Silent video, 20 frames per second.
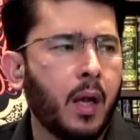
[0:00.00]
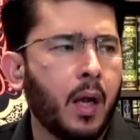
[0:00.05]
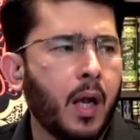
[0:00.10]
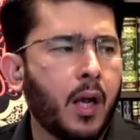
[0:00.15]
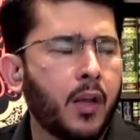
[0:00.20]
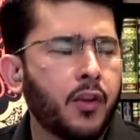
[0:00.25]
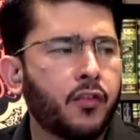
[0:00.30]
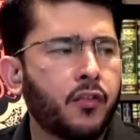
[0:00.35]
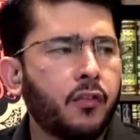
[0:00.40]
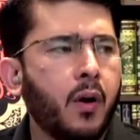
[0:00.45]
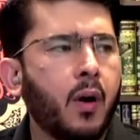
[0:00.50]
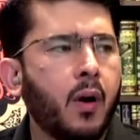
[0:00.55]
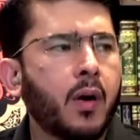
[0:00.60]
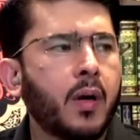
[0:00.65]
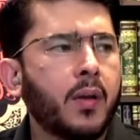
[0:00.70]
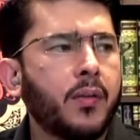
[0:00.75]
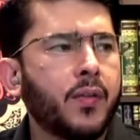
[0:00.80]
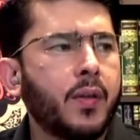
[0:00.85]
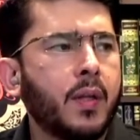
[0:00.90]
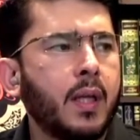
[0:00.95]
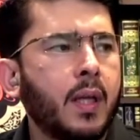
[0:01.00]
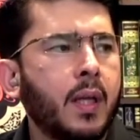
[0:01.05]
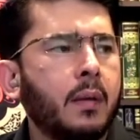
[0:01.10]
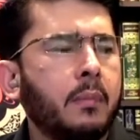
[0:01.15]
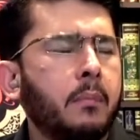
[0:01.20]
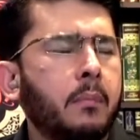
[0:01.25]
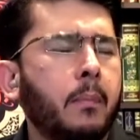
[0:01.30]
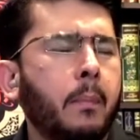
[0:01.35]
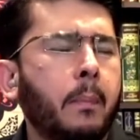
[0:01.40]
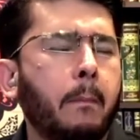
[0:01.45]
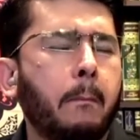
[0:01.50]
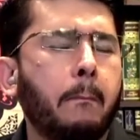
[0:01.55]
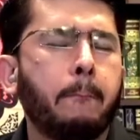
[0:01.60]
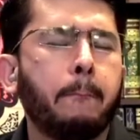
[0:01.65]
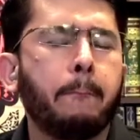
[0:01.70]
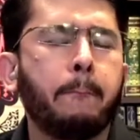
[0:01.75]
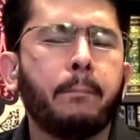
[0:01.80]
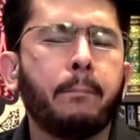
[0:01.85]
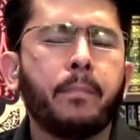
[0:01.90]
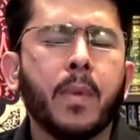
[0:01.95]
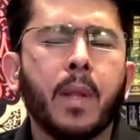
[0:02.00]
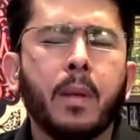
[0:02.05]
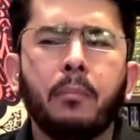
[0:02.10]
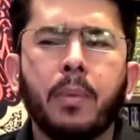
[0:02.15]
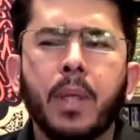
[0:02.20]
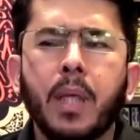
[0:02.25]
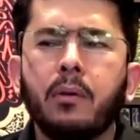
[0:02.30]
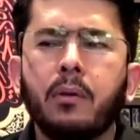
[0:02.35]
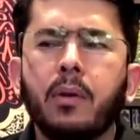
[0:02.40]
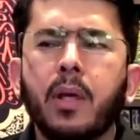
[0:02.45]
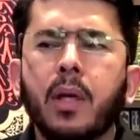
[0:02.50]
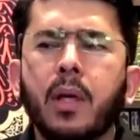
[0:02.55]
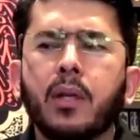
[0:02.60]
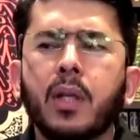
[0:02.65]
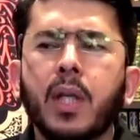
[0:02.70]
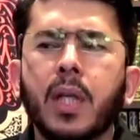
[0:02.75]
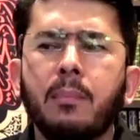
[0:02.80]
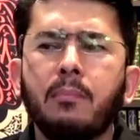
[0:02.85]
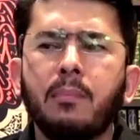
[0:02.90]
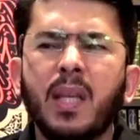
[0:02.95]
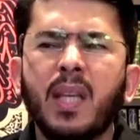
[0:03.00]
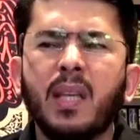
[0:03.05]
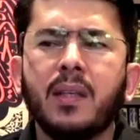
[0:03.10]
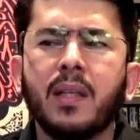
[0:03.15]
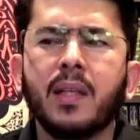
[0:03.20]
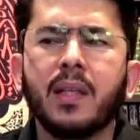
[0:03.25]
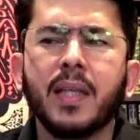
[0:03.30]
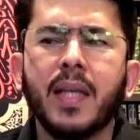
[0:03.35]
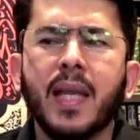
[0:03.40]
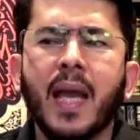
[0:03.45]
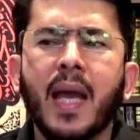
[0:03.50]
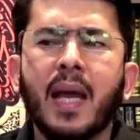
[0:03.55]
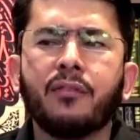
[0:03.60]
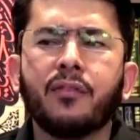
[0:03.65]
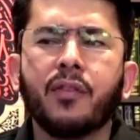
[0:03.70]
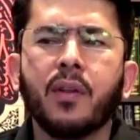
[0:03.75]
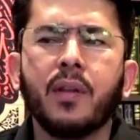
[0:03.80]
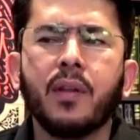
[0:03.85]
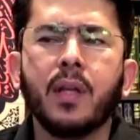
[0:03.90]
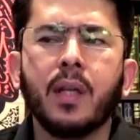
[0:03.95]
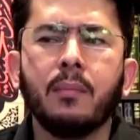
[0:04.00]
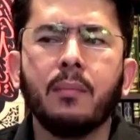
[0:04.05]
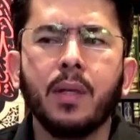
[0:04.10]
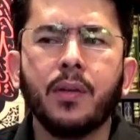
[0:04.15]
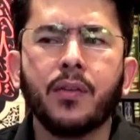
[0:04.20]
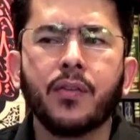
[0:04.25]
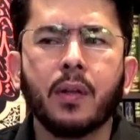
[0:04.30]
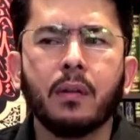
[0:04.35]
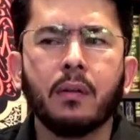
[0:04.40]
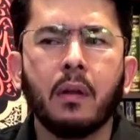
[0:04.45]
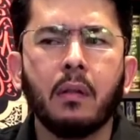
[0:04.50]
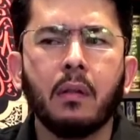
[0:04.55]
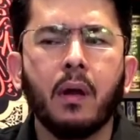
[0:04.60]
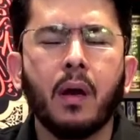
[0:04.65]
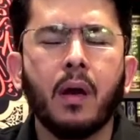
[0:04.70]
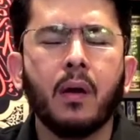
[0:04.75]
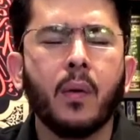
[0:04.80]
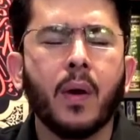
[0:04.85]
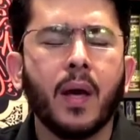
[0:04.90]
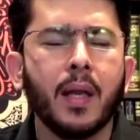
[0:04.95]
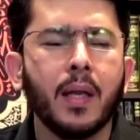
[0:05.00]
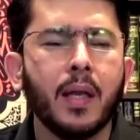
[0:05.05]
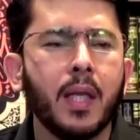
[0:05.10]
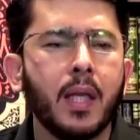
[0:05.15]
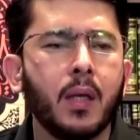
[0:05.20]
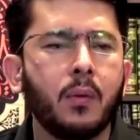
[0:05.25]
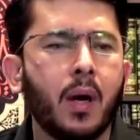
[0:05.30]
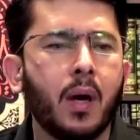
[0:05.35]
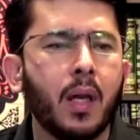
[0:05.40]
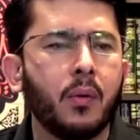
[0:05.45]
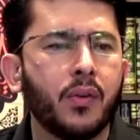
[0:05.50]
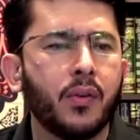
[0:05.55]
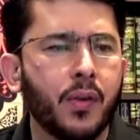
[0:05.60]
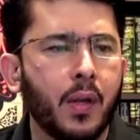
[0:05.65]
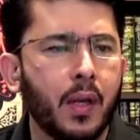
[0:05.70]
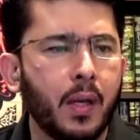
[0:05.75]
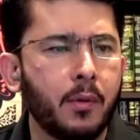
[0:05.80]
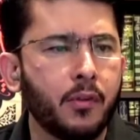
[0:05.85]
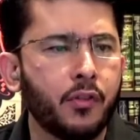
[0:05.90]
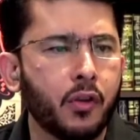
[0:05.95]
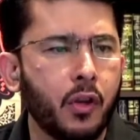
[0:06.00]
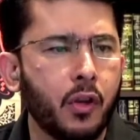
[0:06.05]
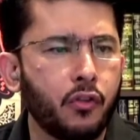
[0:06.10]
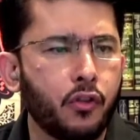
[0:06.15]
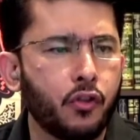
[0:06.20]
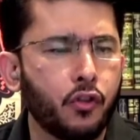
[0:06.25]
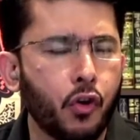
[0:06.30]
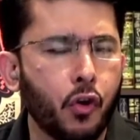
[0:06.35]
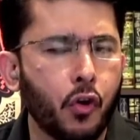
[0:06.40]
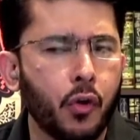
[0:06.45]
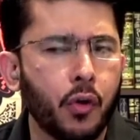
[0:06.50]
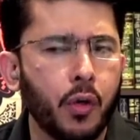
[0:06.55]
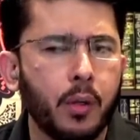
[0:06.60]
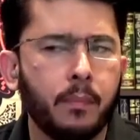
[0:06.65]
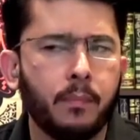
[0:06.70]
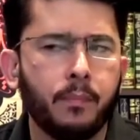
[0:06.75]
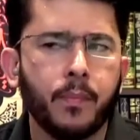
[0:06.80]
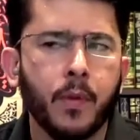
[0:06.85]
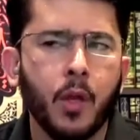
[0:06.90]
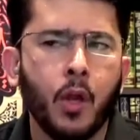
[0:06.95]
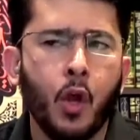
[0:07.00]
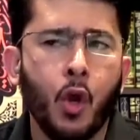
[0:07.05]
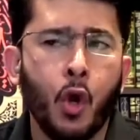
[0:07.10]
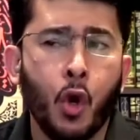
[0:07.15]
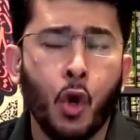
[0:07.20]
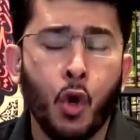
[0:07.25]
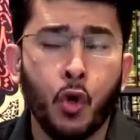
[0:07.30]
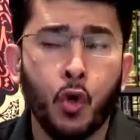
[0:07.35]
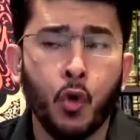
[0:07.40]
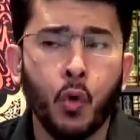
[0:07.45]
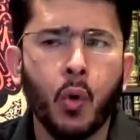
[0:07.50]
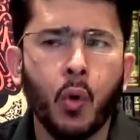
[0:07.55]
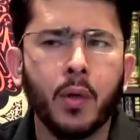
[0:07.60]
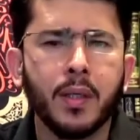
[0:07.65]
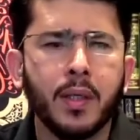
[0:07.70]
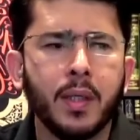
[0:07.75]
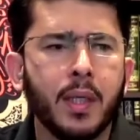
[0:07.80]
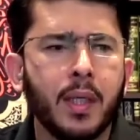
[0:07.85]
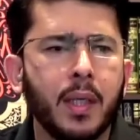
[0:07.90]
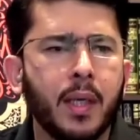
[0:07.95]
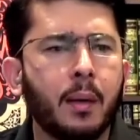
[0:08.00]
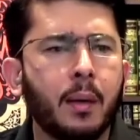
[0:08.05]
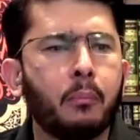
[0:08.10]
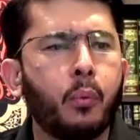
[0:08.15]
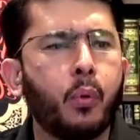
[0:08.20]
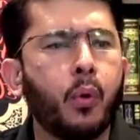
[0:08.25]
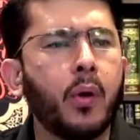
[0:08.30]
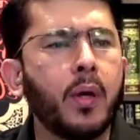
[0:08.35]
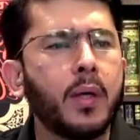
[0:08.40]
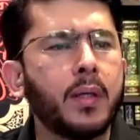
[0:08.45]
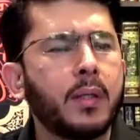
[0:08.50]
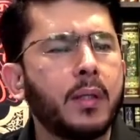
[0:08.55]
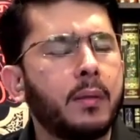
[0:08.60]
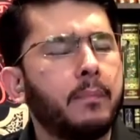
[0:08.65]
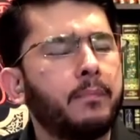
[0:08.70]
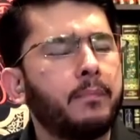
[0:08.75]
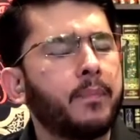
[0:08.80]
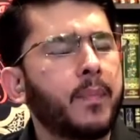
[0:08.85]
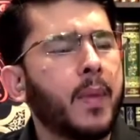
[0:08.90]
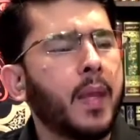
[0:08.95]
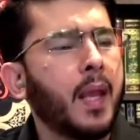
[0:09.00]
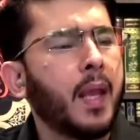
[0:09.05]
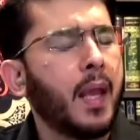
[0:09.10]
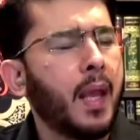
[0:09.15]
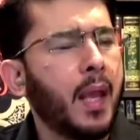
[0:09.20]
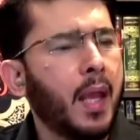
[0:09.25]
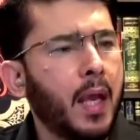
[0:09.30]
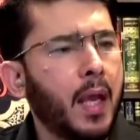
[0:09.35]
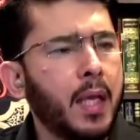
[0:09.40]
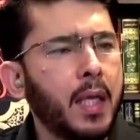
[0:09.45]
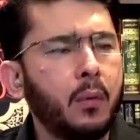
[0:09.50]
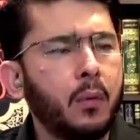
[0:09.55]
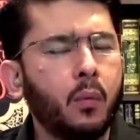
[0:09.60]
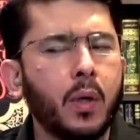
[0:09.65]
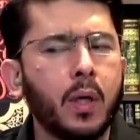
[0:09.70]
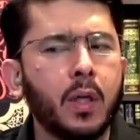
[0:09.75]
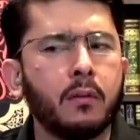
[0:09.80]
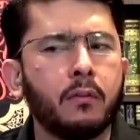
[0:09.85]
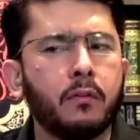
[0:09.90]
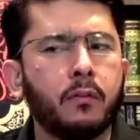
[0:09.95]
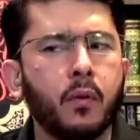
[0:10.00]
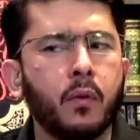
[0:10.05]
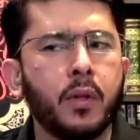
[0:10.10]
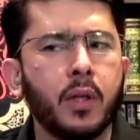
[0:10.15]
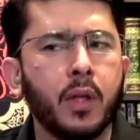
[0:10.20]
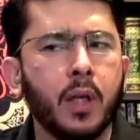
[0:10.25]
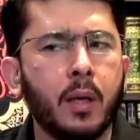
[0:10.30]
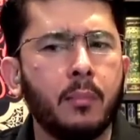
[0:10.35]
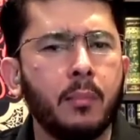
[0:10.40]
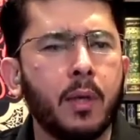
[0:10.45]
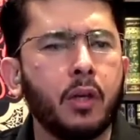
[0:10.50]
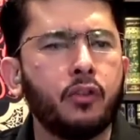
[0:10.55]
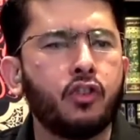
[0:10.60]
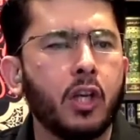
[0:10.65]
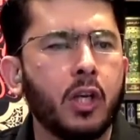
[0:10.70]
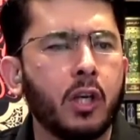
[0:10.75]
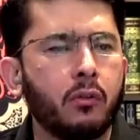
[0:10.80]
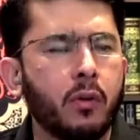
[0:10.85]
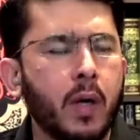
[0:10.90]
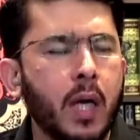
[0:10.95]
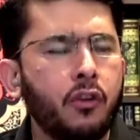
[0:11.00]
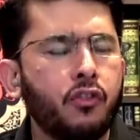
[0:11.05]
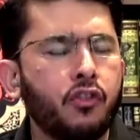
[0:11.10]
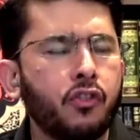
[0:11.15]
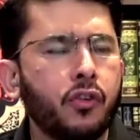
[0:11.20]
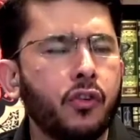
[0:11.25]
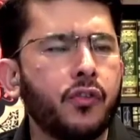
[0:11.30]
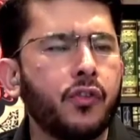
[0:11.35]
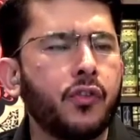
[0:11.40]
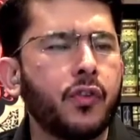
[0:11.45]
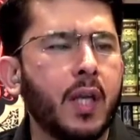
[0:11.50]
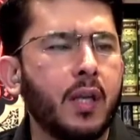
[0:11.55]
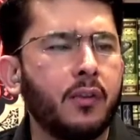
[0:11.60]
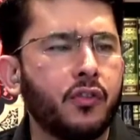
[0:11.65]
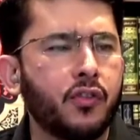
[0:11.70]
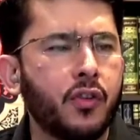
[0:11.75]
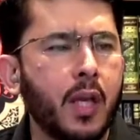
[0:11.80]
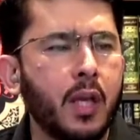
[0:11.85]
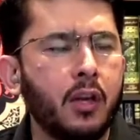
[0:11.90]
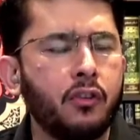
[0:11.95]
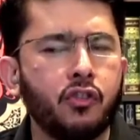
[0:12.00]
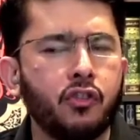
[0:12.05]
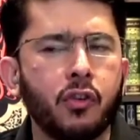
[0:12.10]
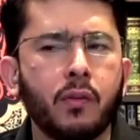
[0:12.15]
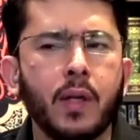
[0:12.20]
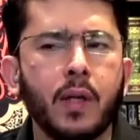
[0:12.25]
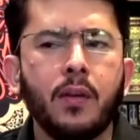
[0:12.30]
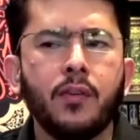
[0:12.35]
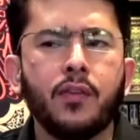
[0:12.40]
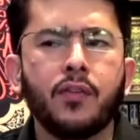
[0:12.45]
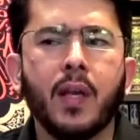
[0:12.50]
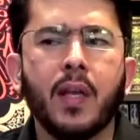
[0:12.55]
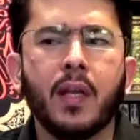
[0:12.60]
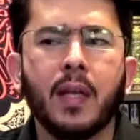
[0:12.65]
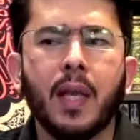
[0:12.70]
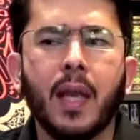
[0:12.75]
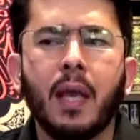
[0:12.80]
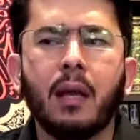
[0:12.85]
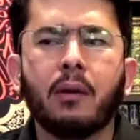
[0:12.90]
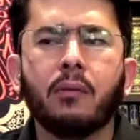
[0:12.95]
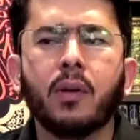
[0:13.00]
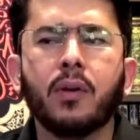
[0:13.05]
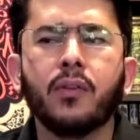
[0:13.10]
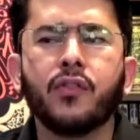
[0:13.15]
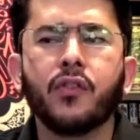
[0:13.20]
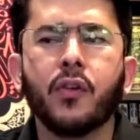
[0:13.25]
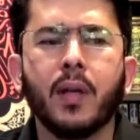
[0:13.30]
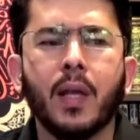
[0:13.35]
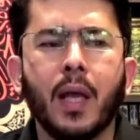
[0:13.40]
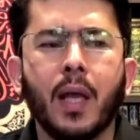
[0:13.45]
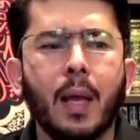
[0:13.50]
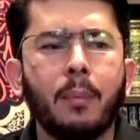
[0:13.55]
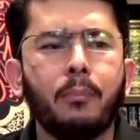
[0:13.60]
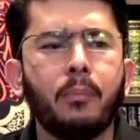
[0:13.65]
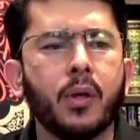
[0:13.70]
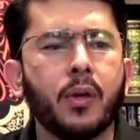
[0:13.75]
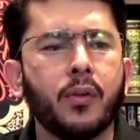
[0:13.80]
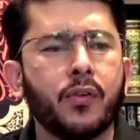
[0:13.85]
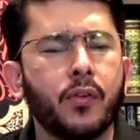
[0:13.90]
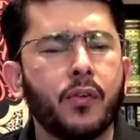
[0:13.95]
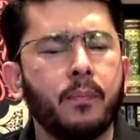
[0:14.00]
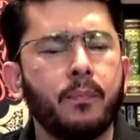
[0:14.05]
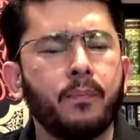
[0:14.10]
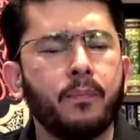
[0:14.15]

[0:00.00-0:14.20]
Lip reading: as far as the period immediately after the Nabi sallallahu alayhi wa wasallam is concerned, nor did he appoint anyone for the coming generations and centuries and eras and epochs